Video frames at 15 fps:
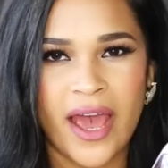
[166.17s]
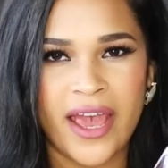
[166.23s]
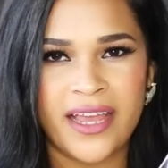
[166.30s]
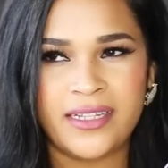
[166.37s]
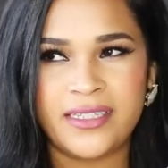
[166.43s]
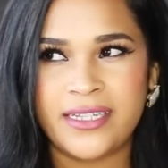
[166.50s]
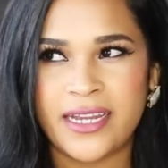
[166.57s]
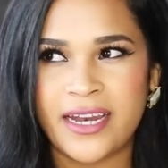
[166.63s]

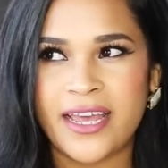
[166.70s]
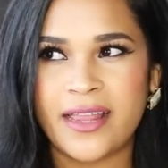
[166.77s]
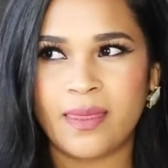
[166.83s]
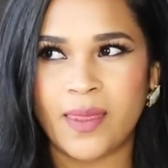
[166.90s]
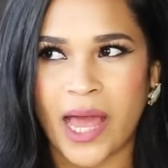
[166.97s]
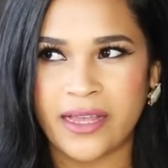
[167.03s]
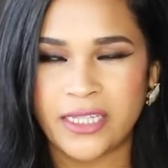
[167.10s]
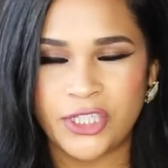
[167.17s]
I did
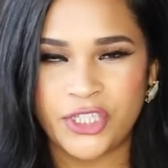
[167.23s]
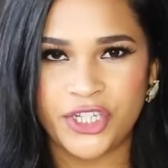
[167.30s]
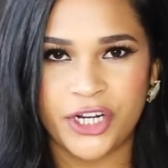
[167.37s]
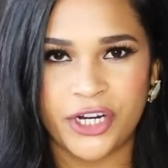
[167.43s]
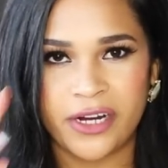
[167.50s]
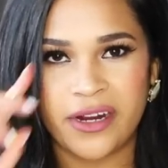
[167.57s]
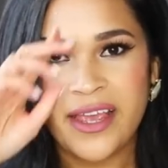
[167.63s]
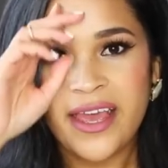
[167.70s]
it last
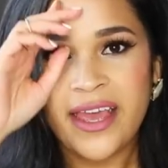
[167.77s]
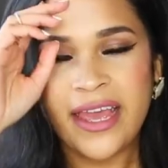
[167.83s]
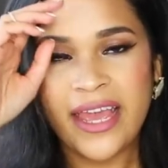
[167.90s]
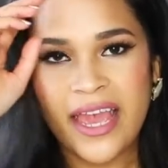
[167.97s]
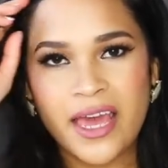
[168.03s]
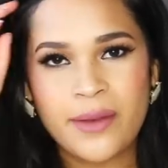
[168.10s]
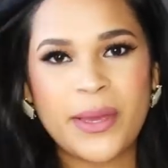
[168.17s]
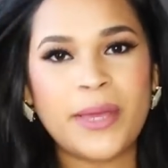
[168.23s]
year
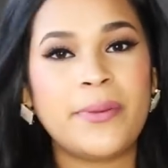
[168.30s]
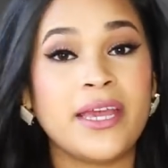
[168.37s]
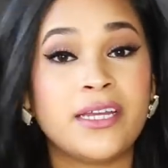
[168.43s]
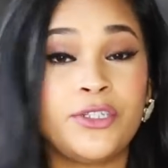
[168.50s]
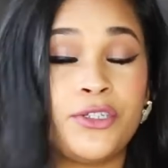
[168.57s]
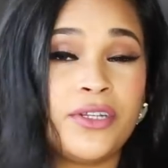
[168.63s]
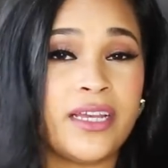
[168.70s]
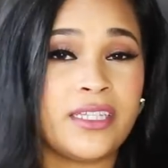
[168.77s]
and my pantry
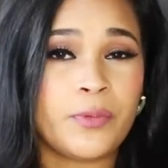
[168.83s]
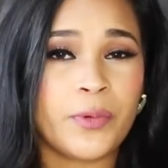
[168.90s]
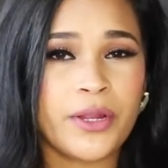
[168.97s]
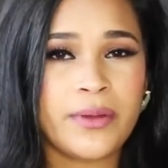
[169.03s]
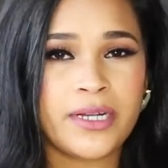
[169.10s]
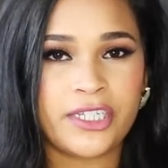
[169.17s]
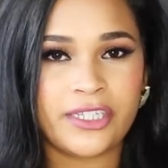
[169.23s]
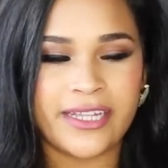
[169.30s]
pantry has pretty
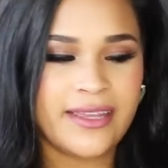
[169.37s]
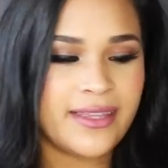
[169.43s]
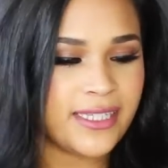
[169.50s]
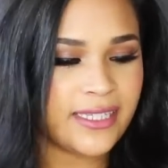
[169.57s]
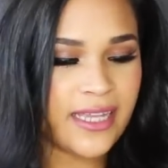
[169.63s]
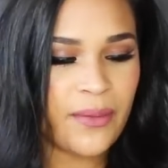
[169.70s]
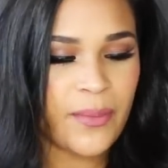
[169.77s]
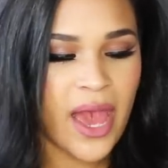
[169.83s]
much stayed
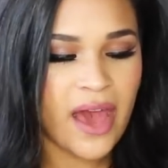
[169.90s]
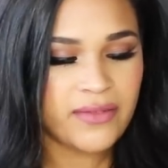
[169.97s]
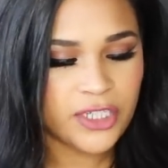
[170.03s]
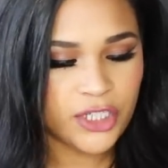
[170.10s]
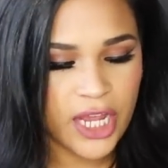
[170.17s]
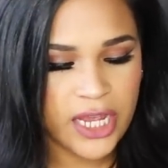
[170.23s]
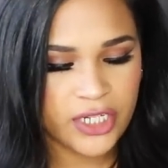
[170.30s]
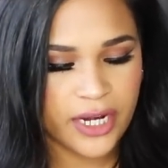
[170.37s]
the same. I
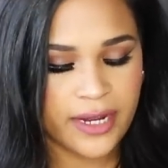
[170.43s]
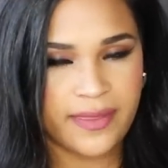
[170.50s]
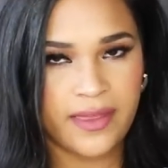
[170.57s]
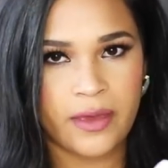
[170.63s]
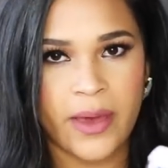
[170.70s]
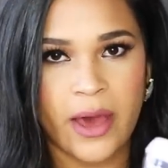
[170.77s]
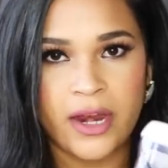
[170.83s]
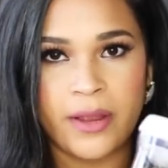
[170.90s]
haven't changed
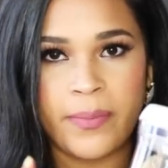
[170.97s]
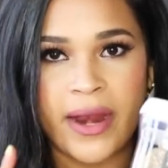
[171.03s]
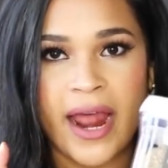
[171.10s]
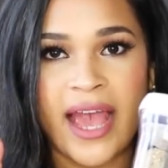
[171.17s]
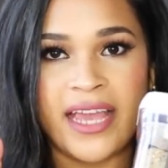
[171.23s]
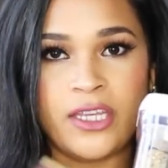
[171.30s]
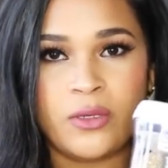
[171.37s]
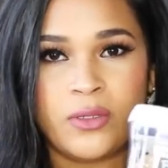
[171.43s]
anything about it, but
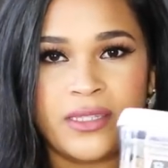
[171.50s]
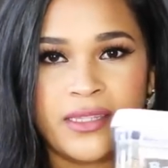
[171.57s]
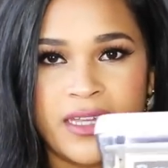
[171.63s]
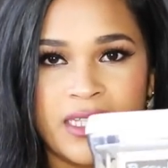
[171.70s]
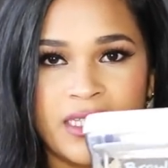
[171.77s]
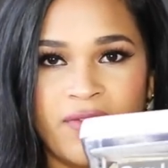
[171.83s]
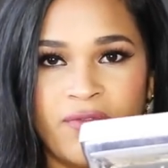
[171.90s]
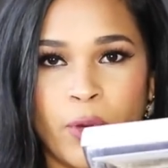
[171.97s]
I use
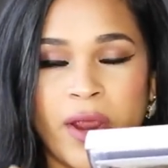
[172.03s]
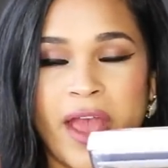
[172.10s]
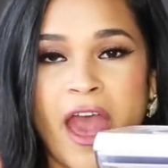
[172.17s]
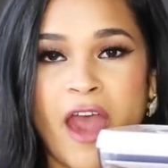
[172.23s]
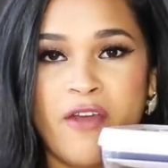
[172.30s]
this for